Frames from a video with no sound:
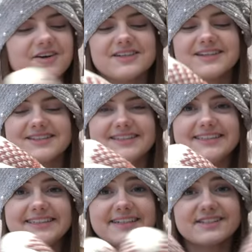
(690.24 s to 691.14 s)
got
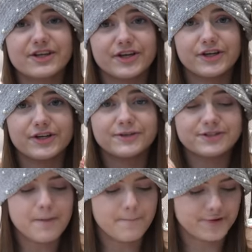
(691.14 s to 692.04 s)
these
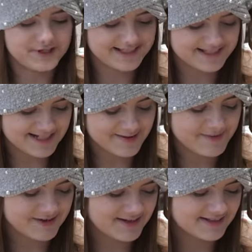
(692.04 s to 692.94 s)
cute bunny
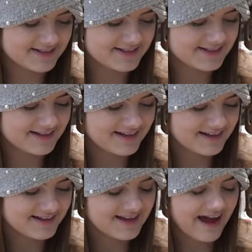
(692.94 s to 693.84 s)
slippers,
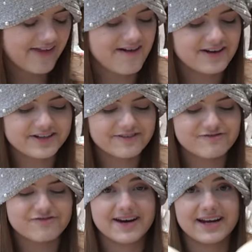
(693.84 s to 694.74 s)
and they're
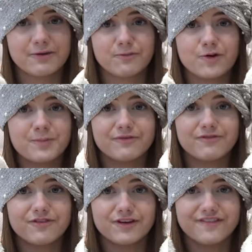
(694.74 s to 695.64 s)
actually really warm
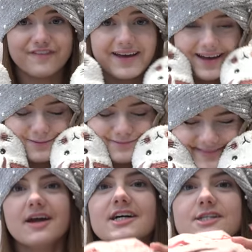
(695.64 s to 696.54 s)
and fluffy.
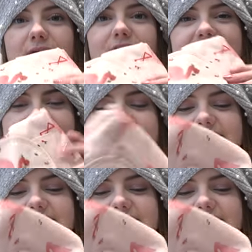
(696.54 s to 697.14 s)
So I got this